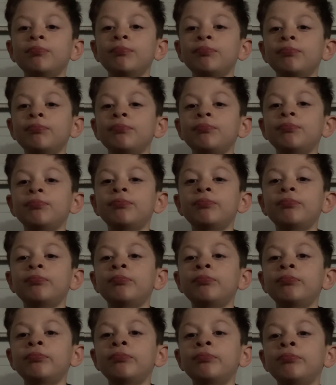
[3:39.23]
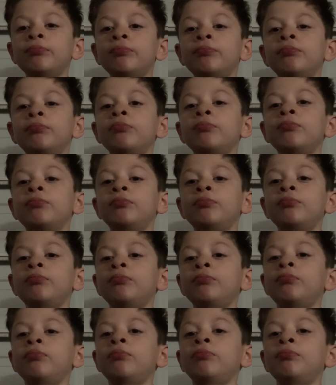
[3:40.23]

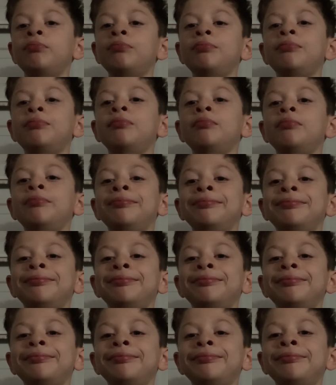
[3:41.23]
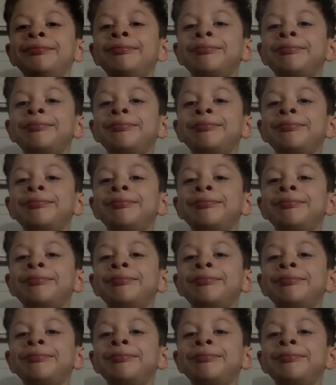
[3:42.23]
(silence)